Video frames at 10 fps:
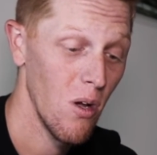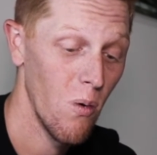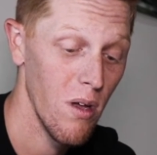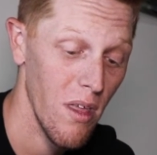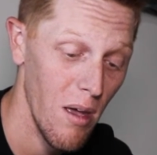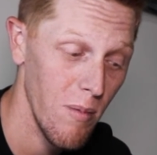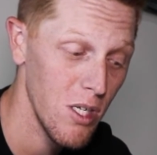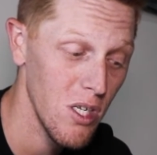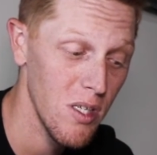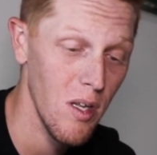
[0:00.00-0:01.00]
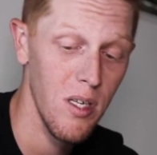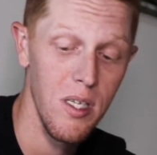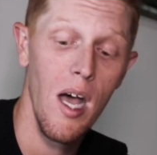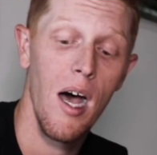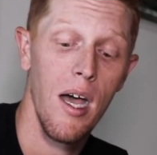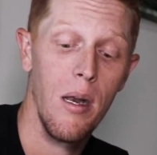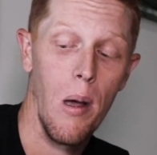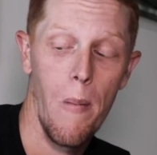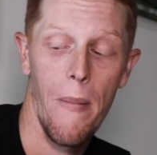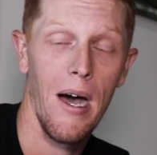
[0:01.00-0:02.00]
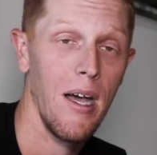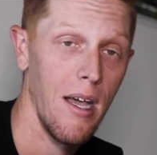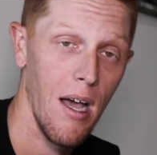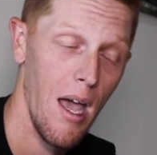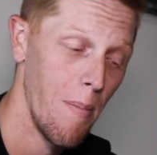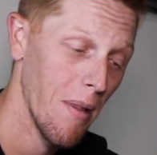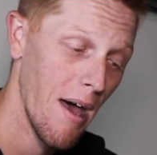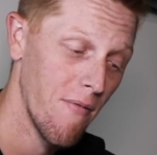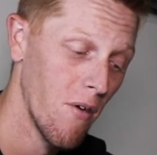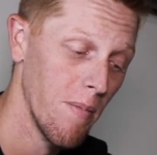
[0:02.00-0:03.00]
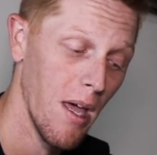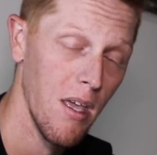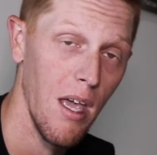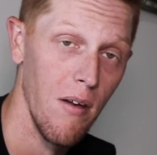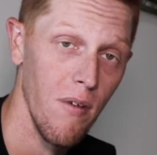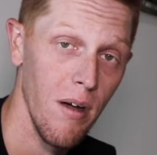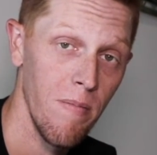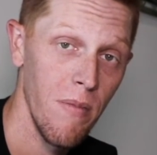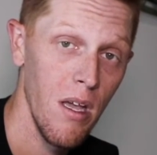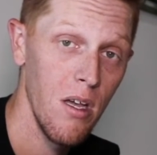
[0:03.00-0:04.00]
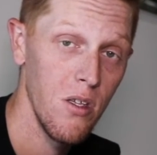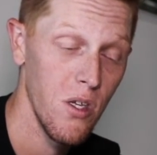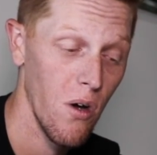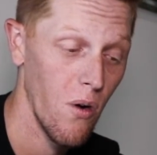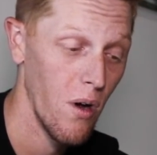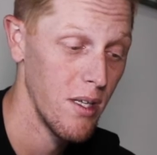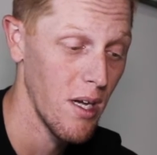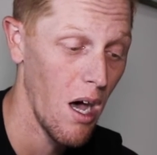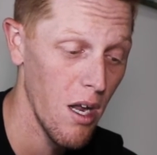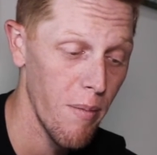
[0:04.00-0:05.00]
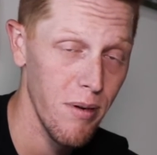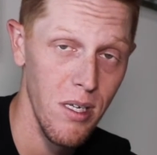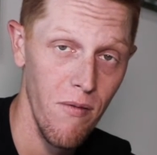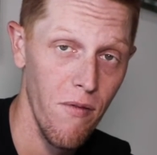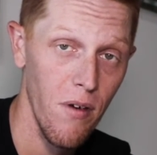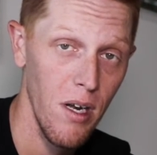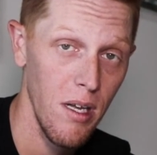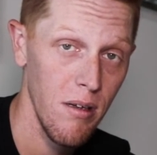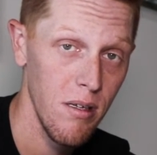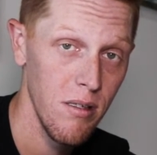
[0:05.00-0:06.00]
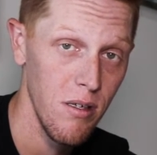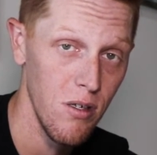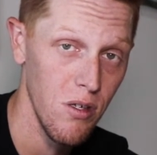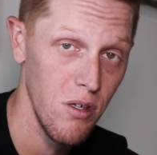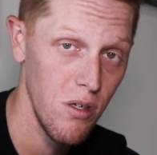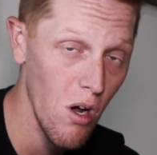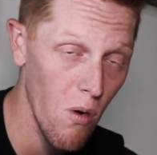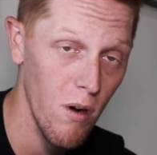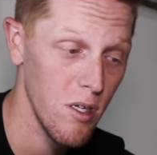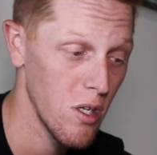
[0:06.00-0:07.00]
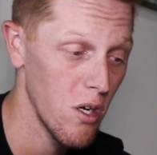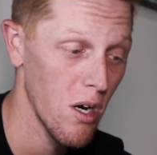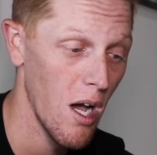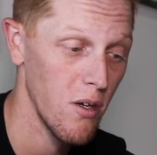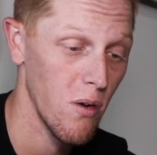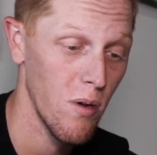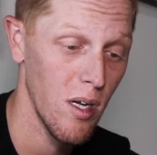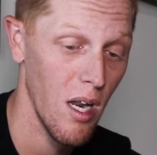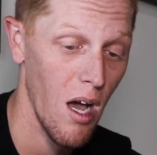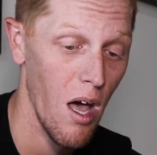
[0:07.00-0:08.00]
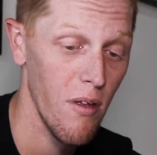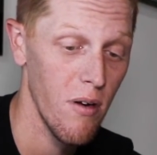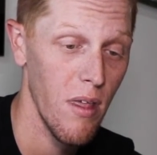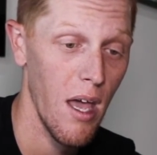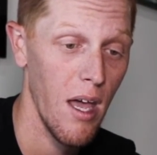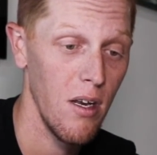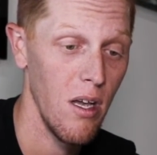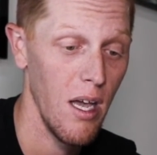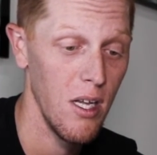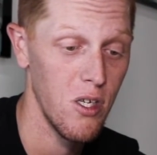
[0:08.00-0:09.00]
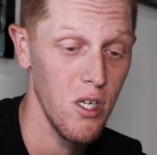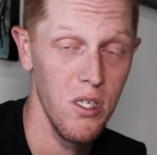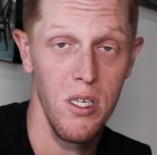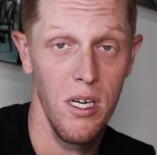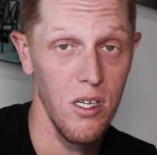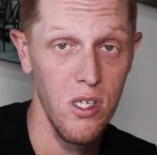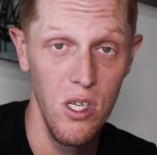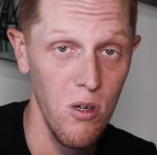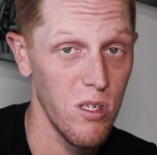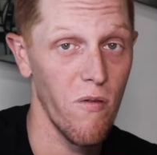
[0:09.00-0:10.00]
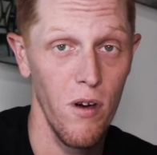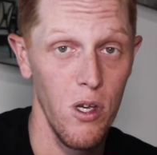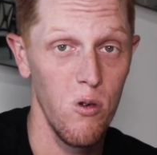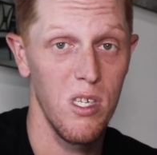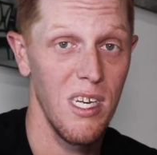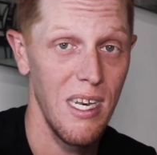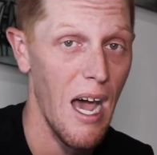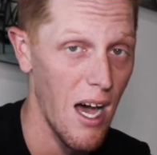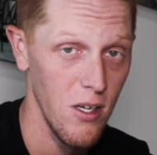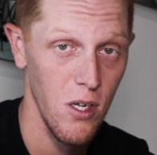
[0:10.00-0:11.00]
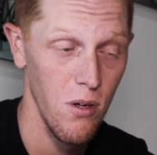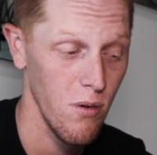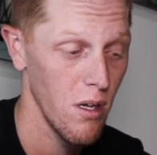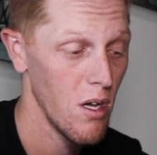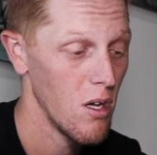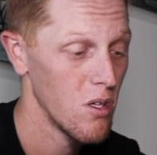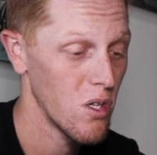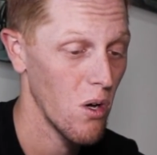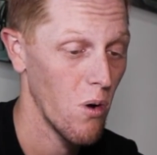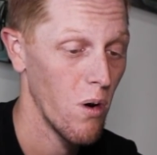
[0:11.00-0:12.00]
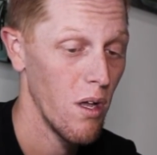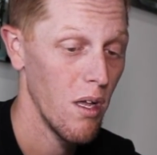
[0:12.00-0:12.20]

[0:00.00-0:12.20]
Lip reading: with images and design by a platform like Canva. So it's 100% free. There's no reason you're not doing it other than it's just an excuse for you to not do. So